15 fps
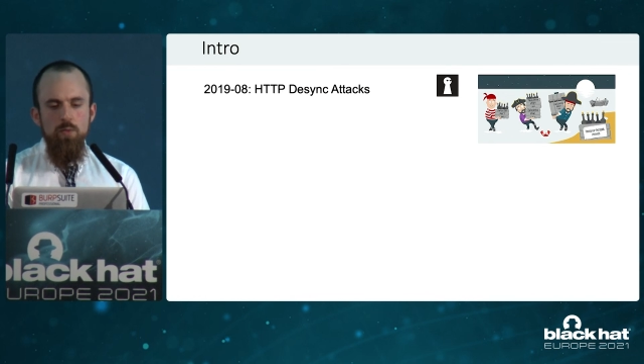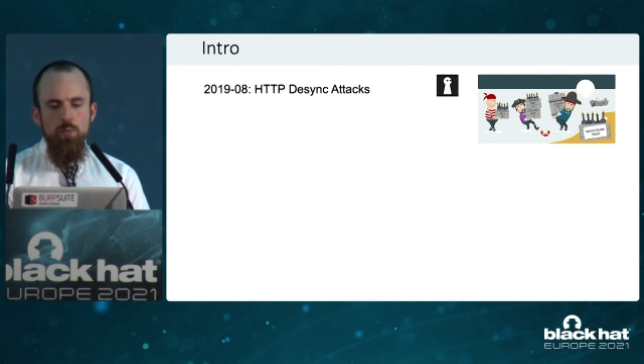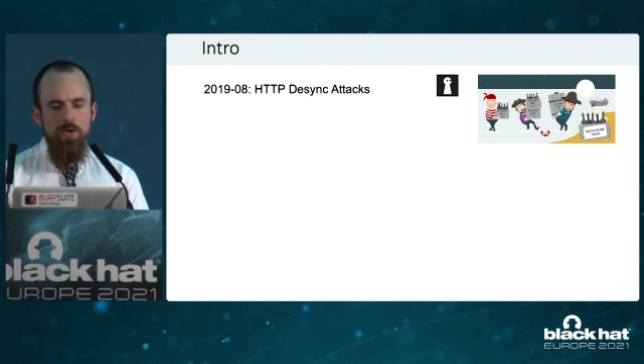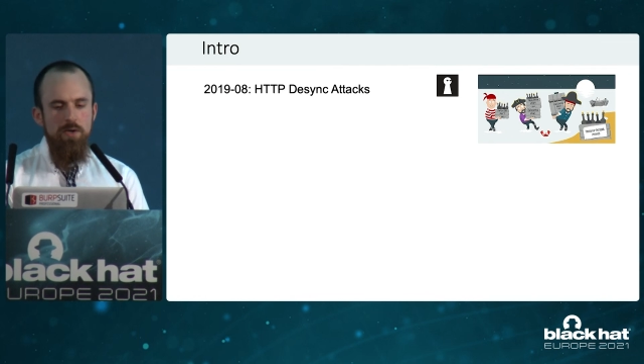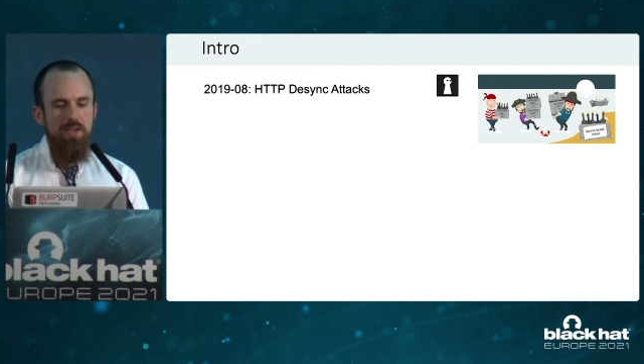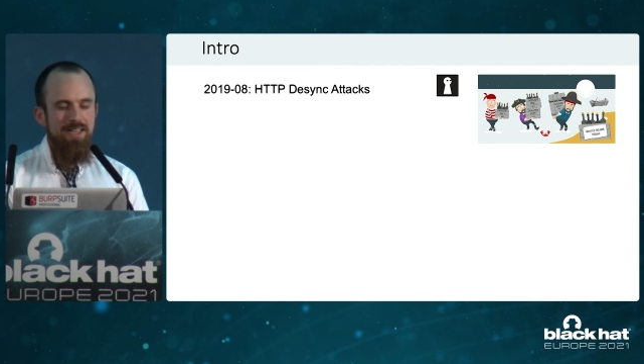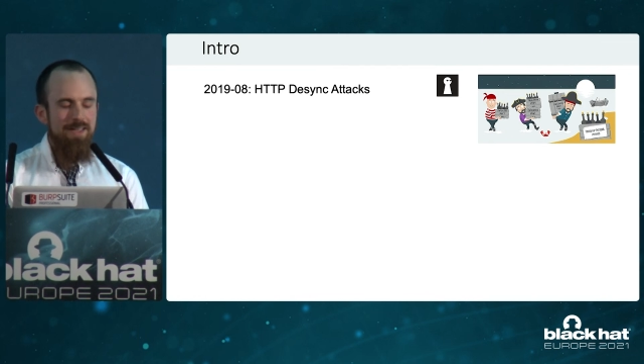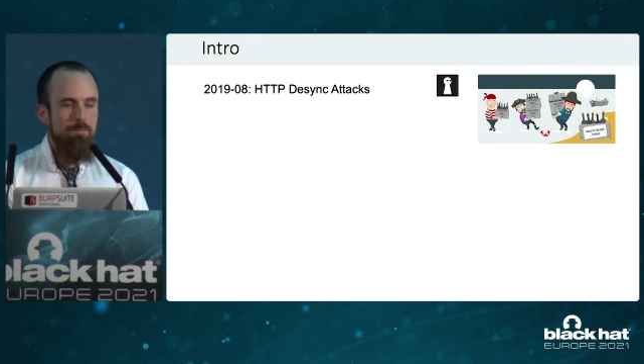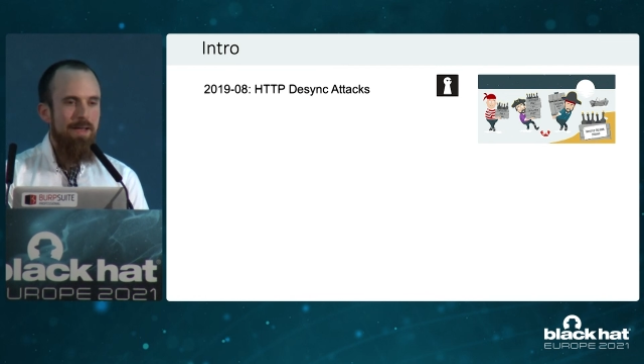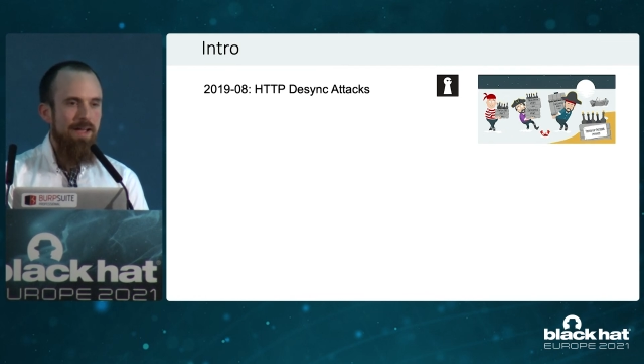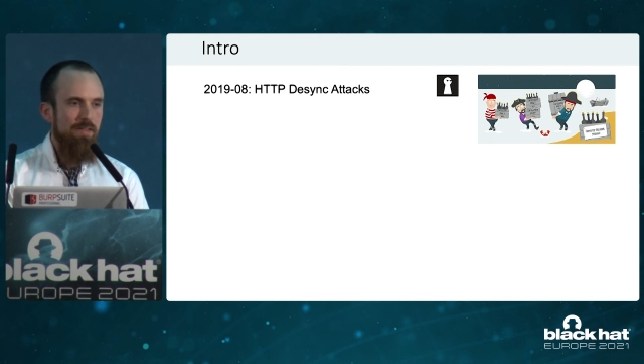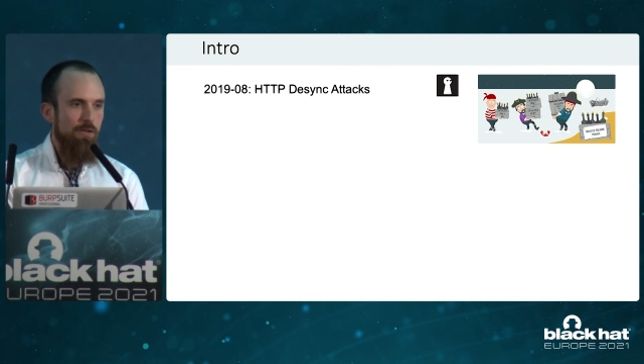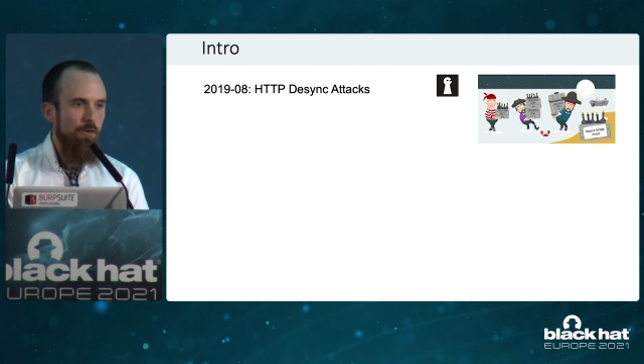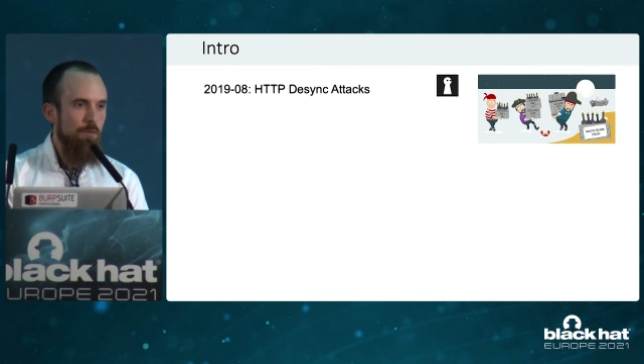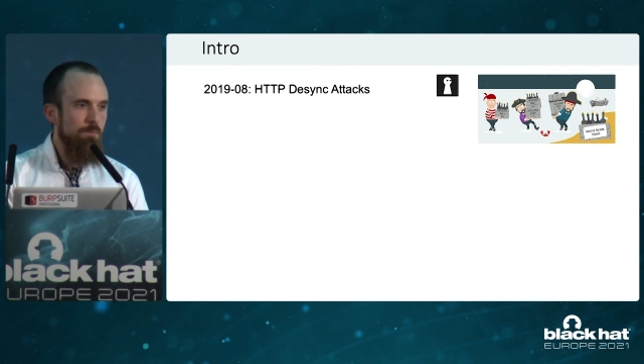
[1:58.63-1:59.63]
When I came
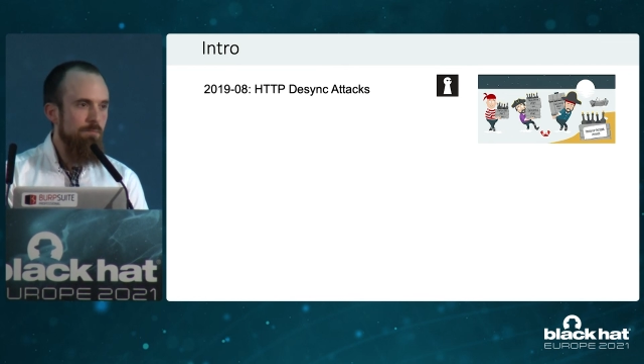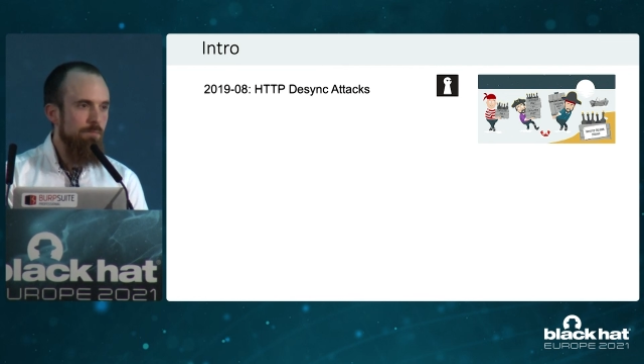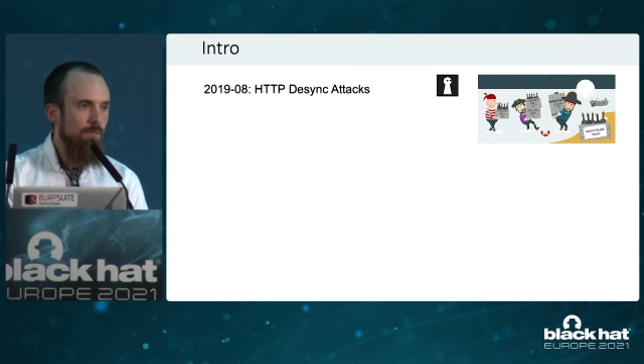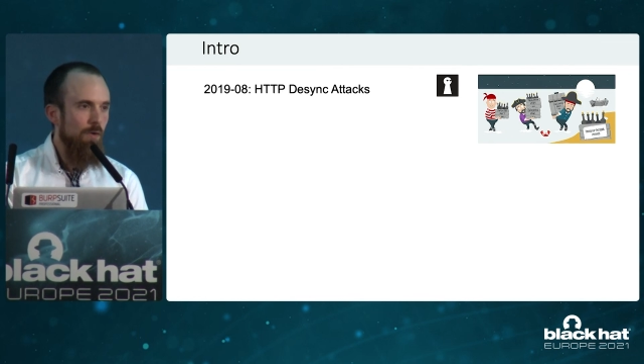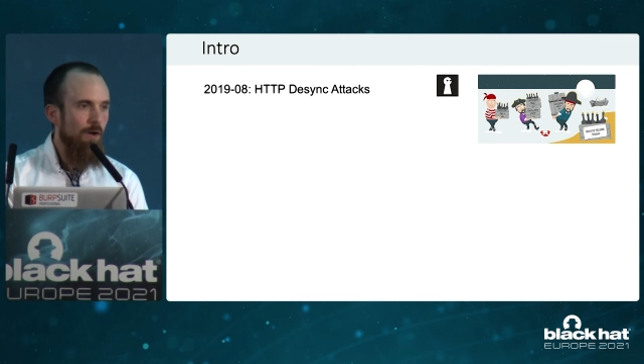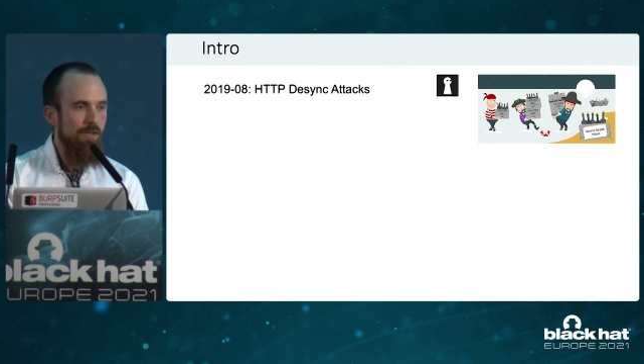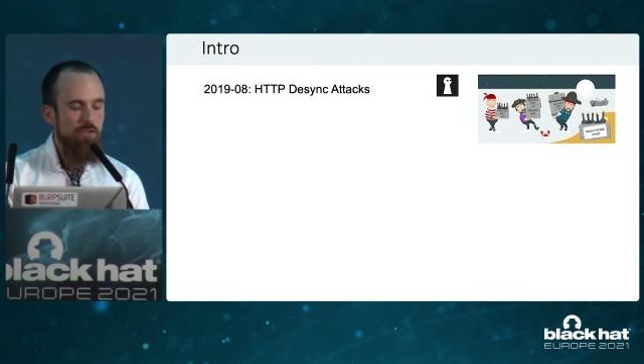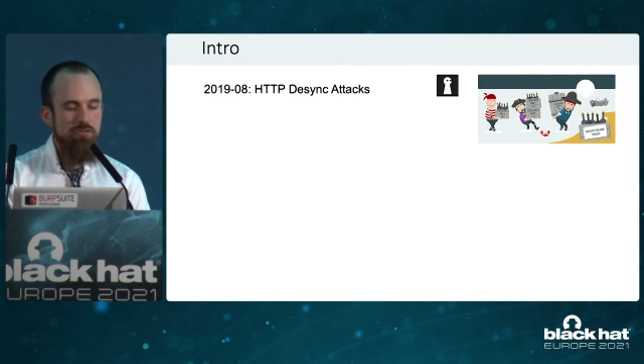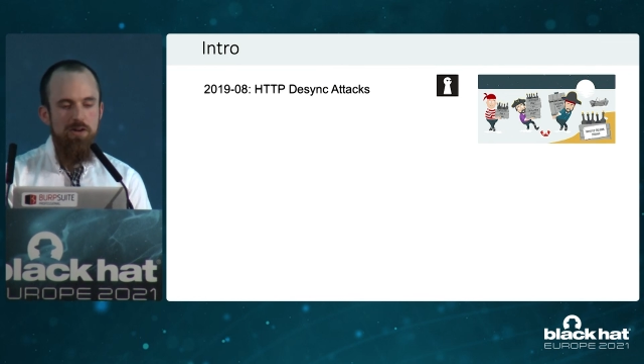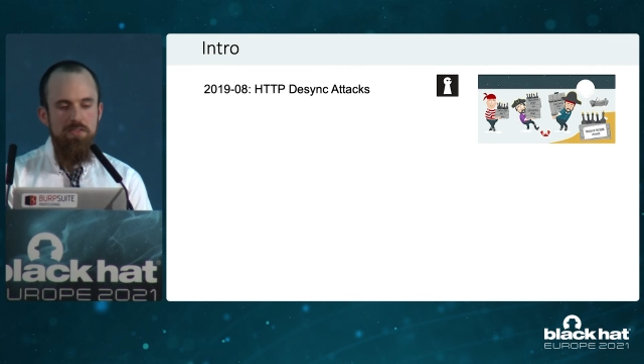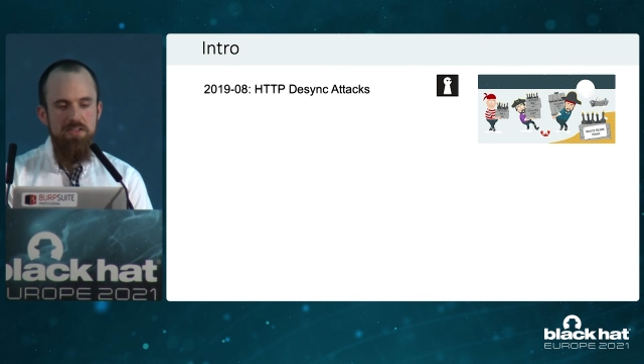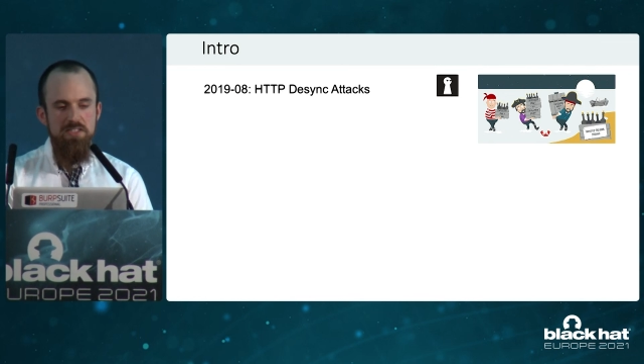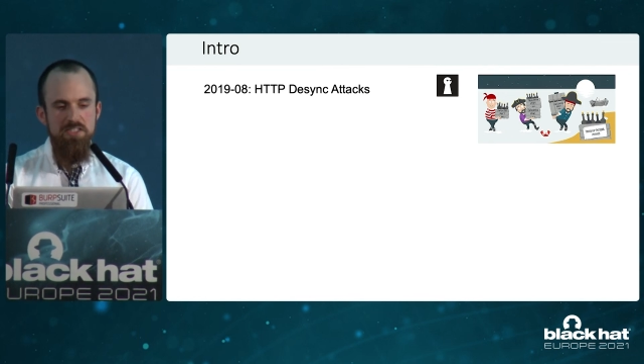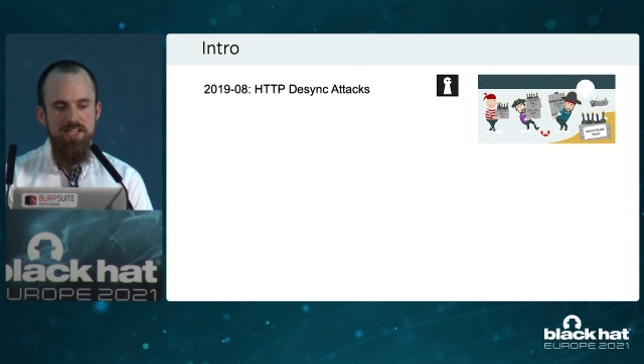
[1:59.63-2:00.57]
back though, I tried this